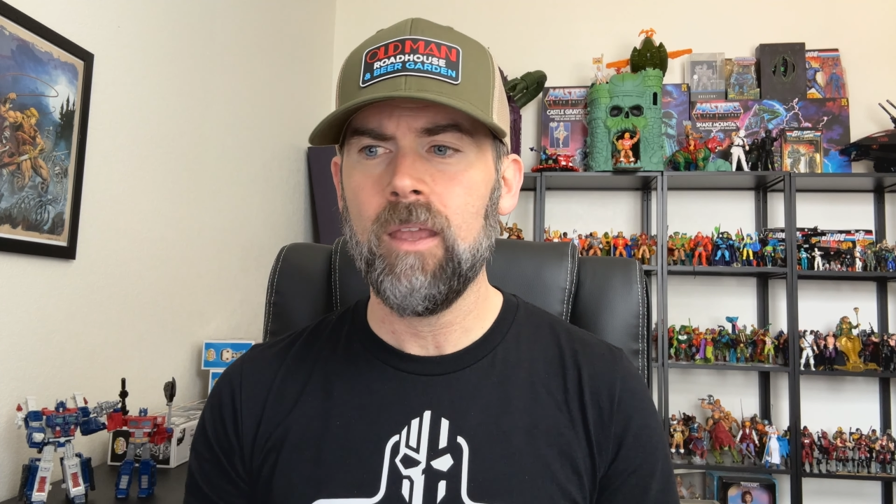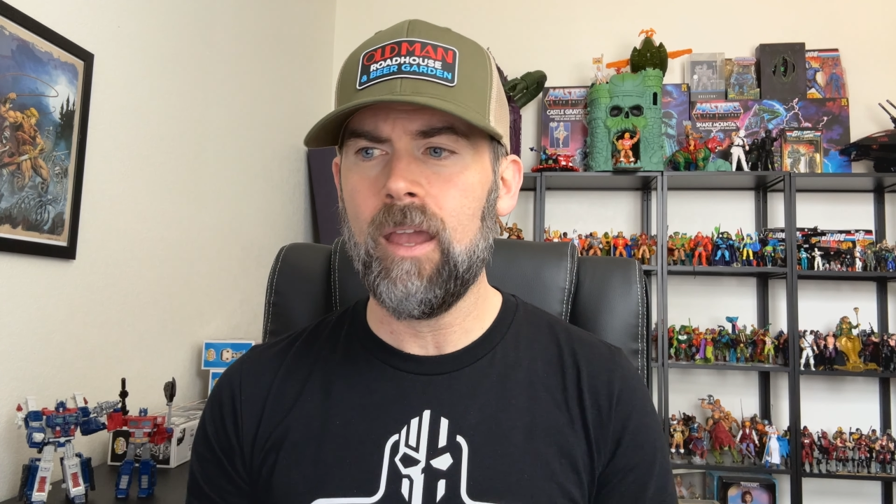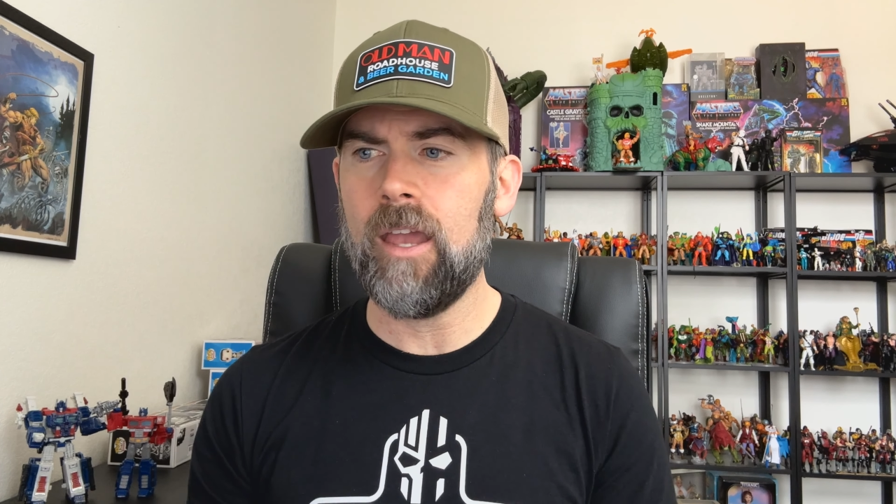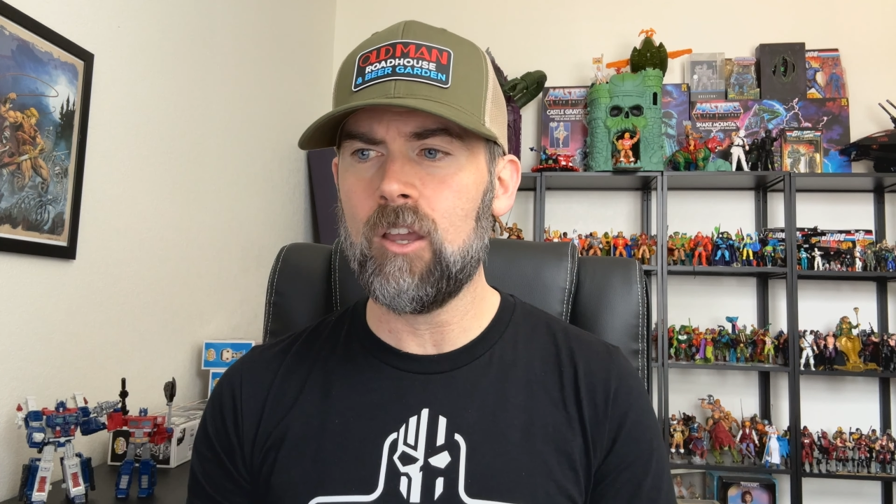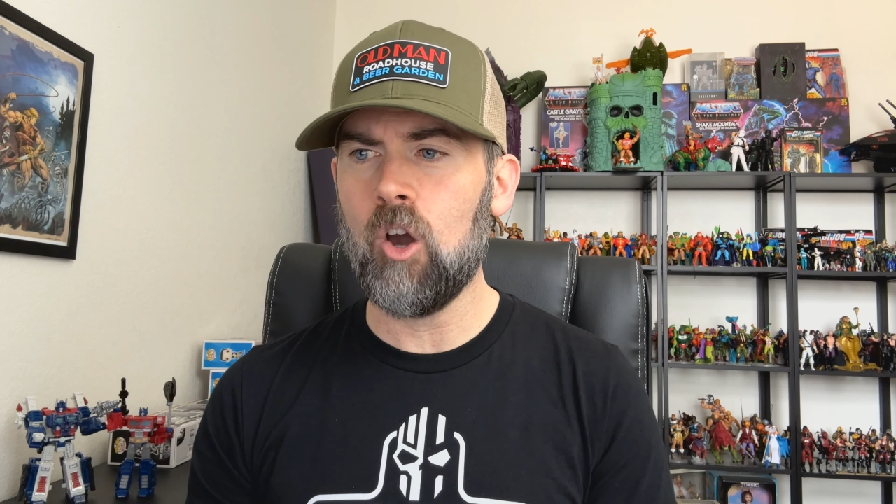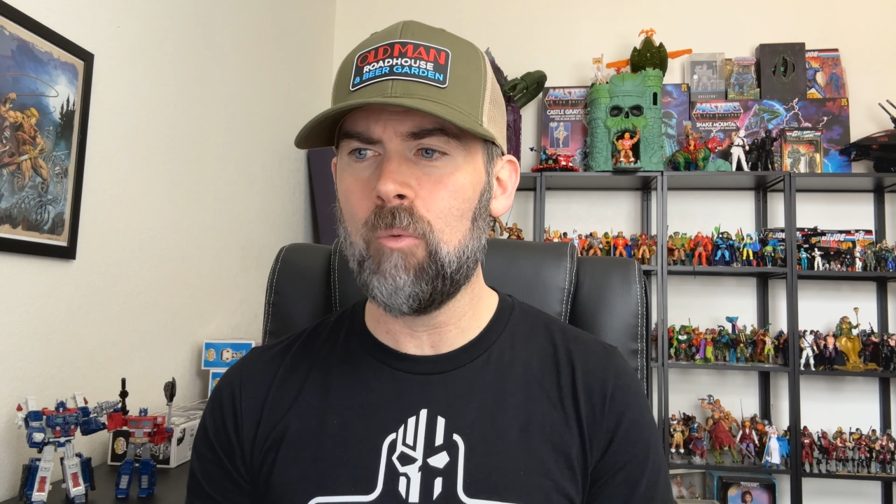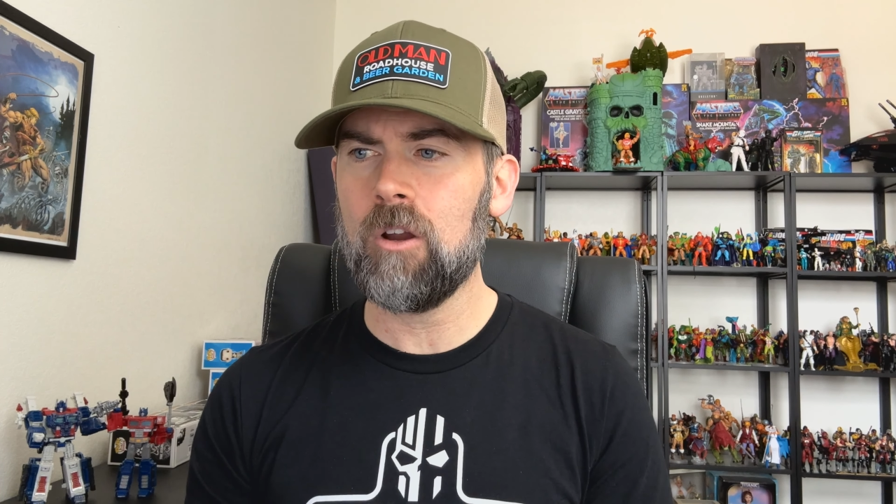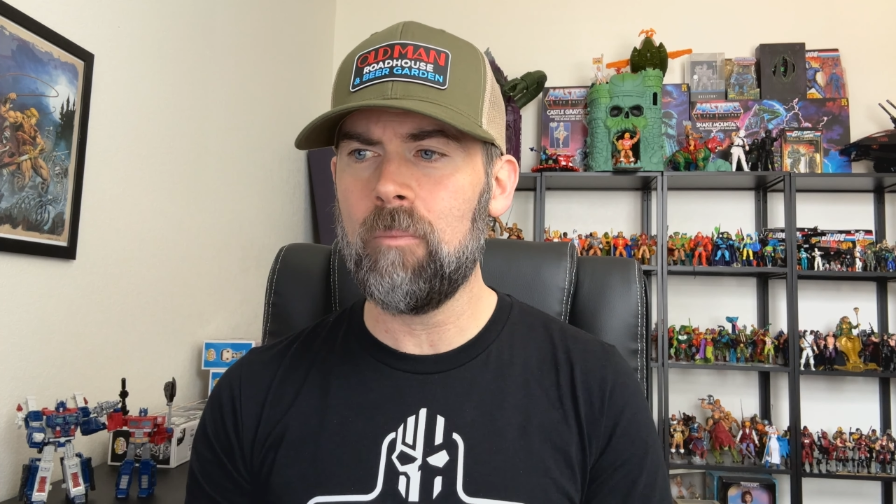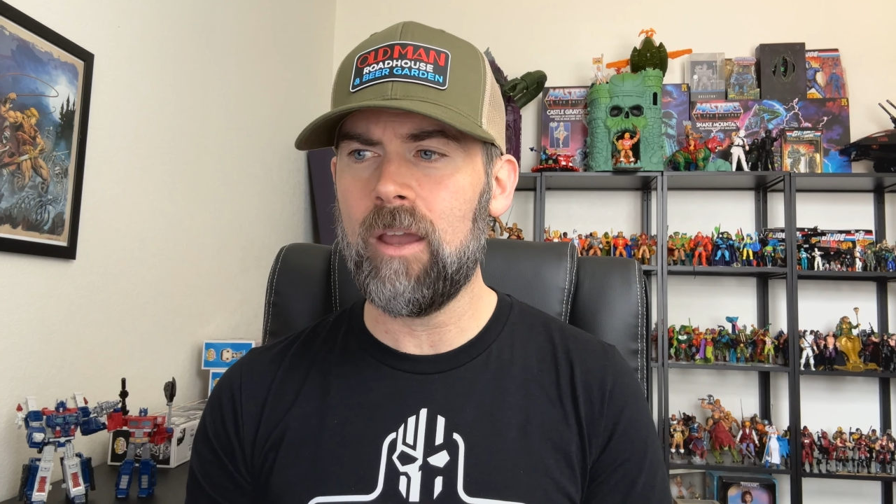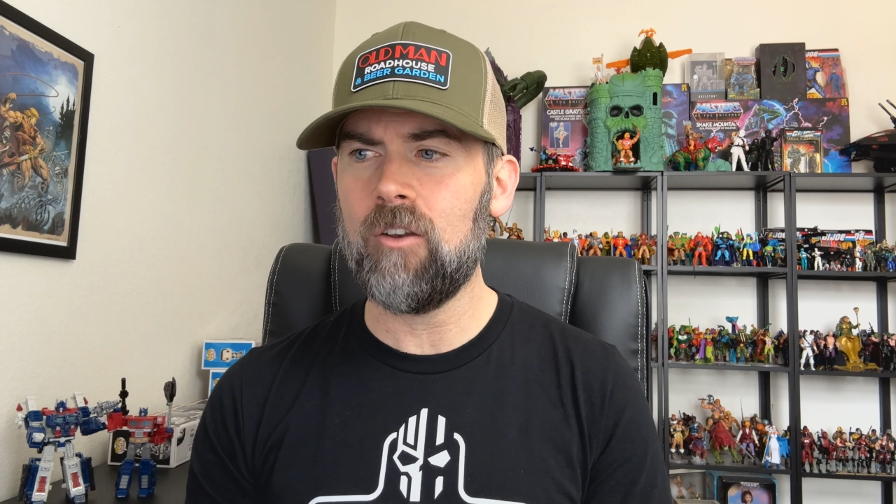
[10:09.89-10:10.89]
and Cobra
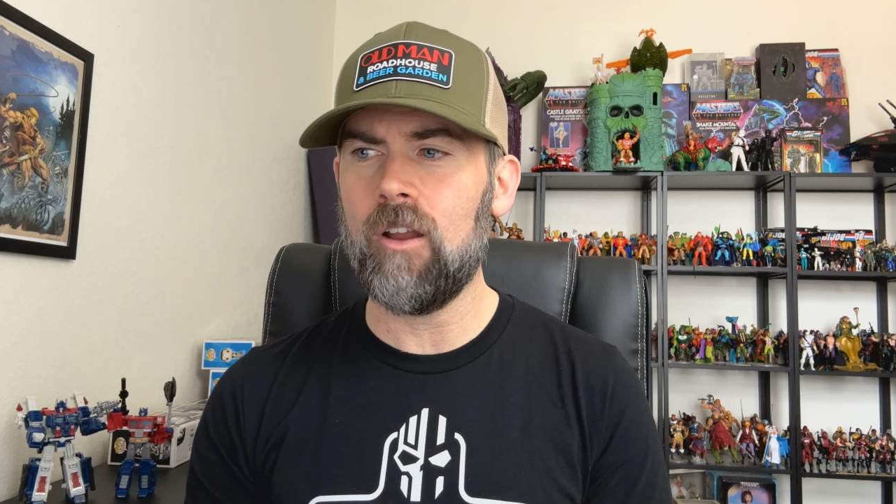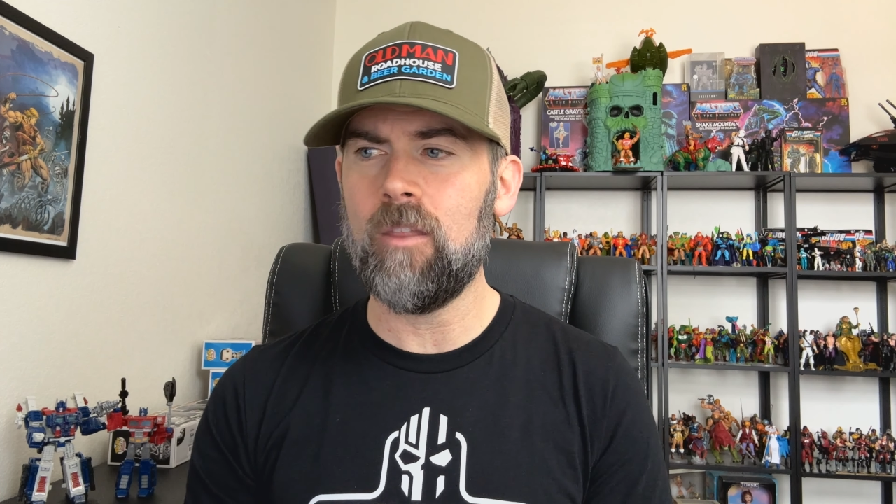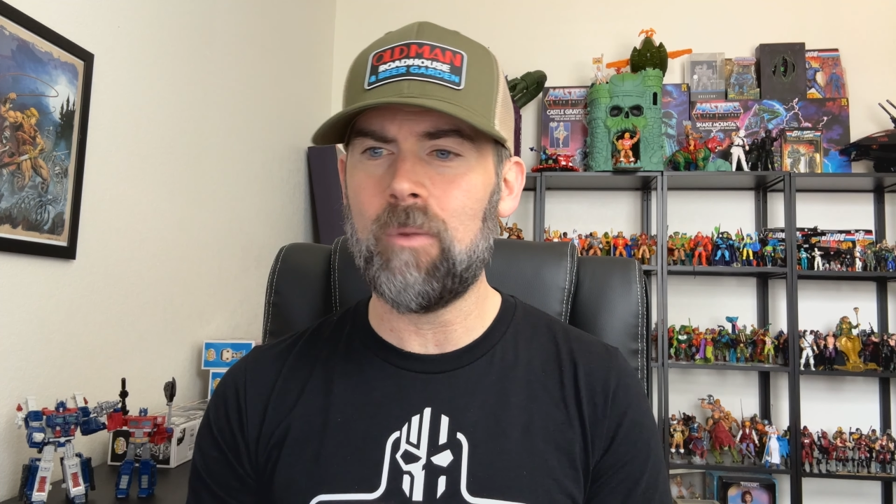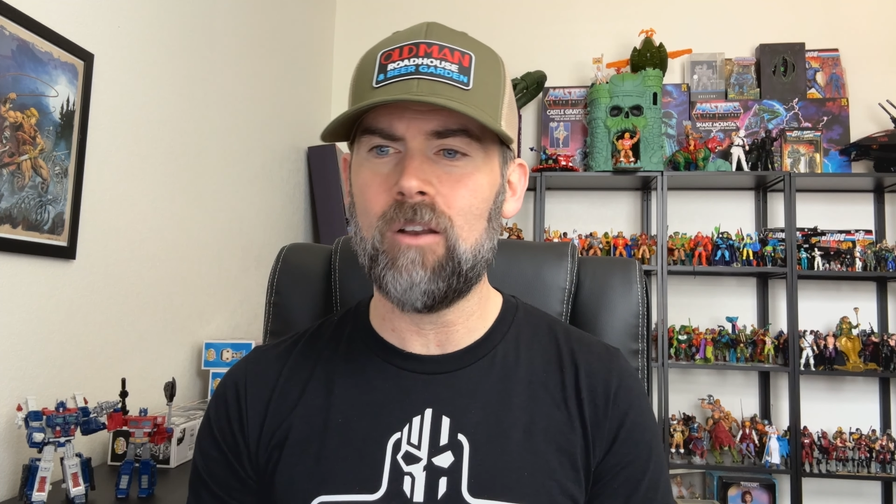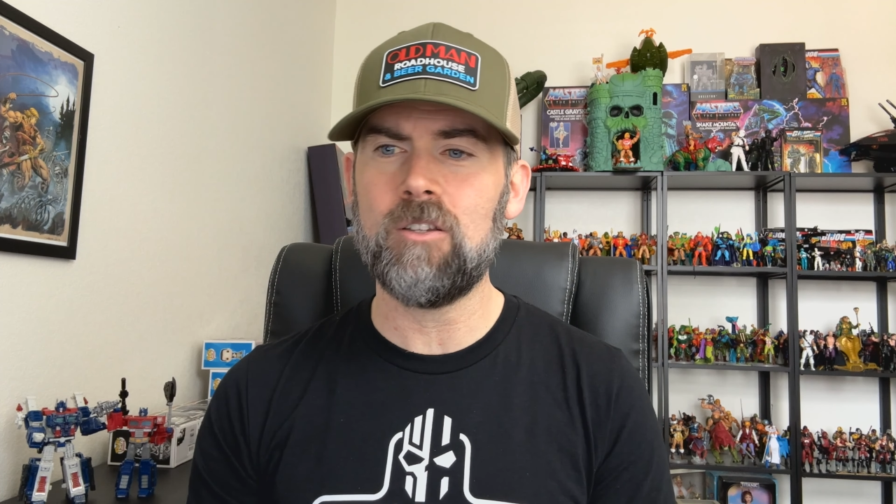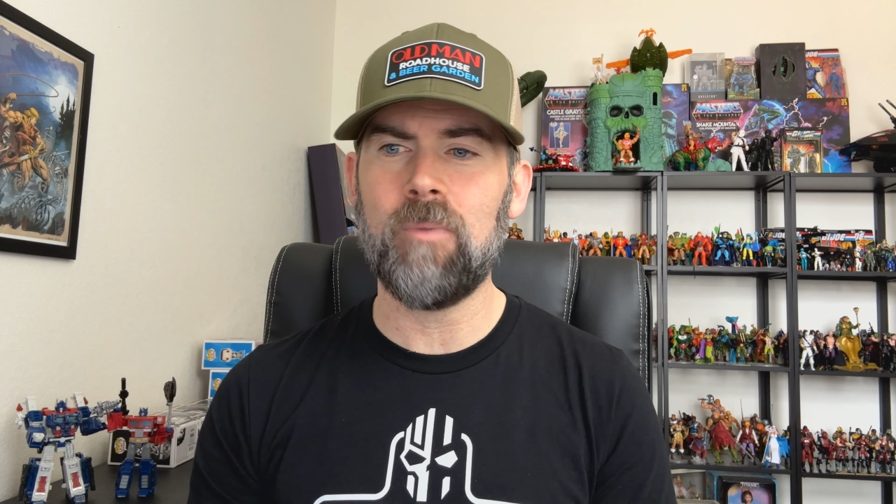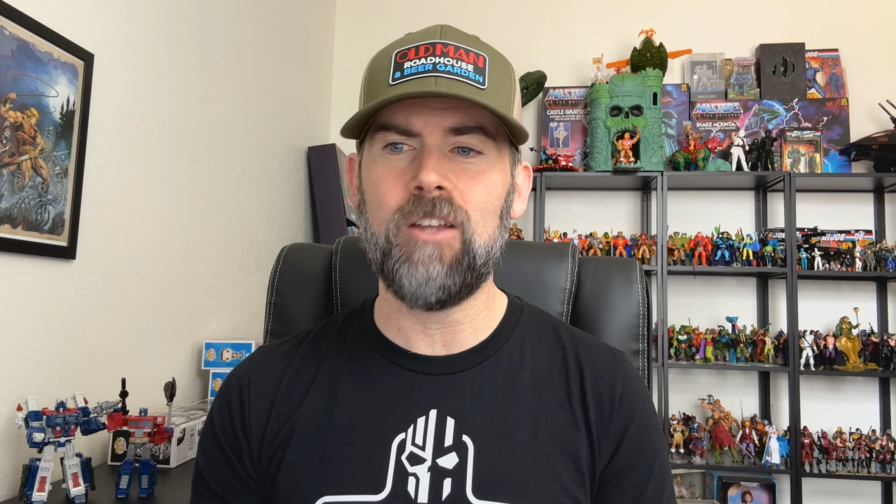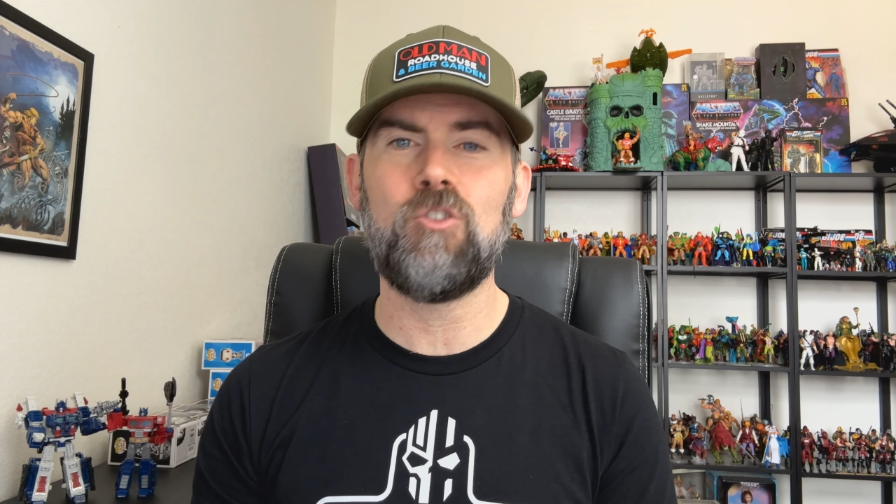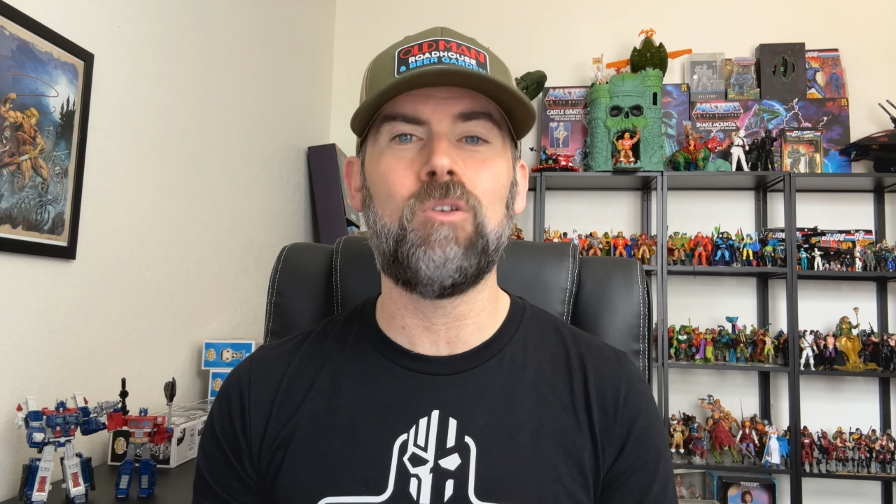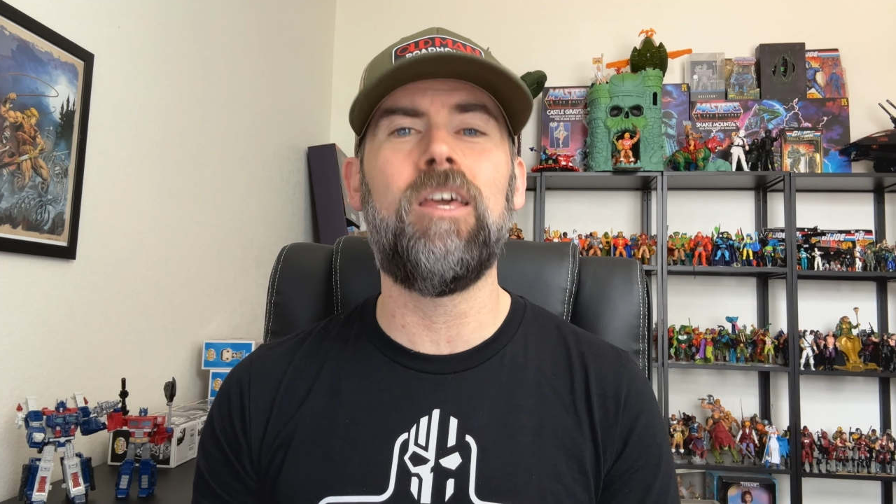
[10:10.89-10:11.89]
Commander and the Baroness
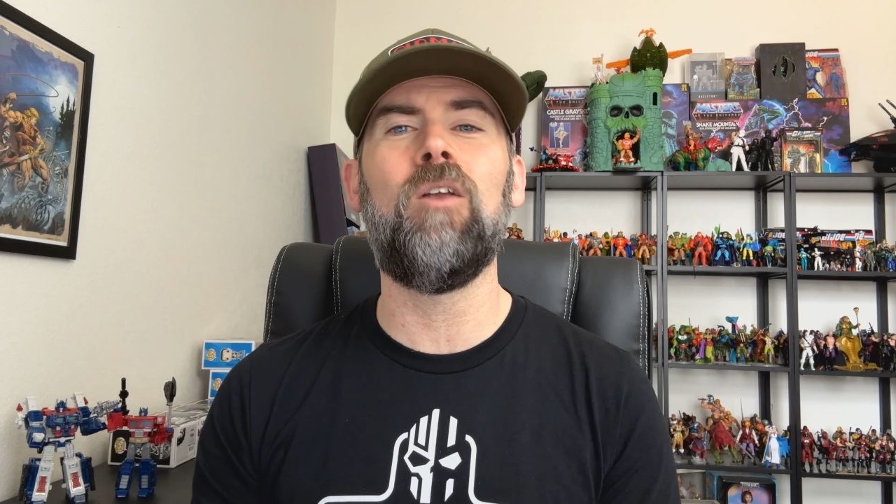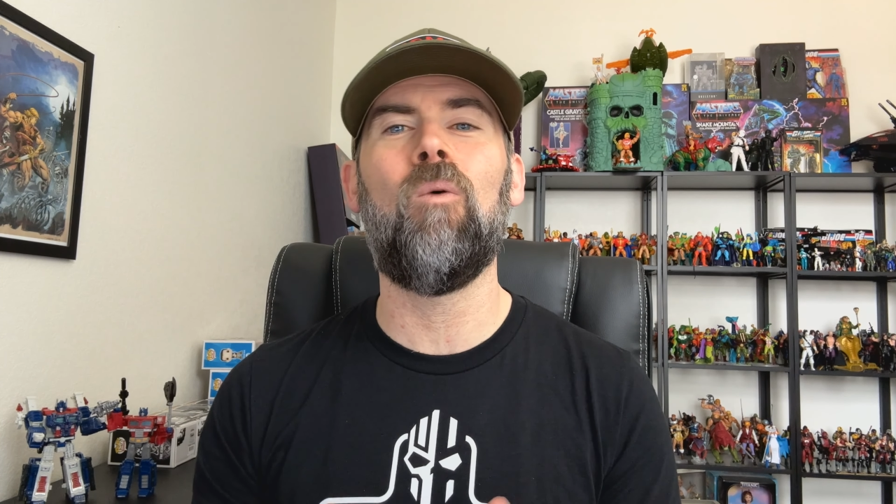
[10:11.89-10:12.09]
manage to get